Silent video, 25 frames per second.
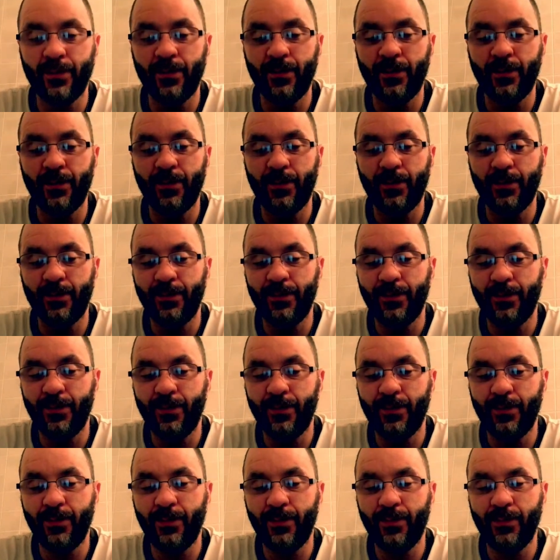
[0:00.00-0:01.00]

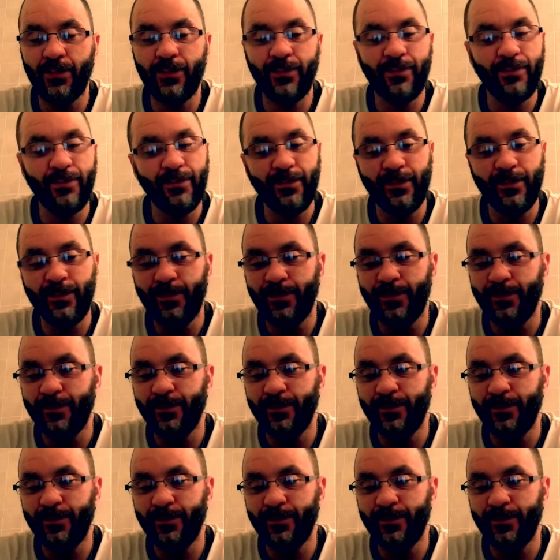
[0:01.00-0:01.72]
Nobody speaks.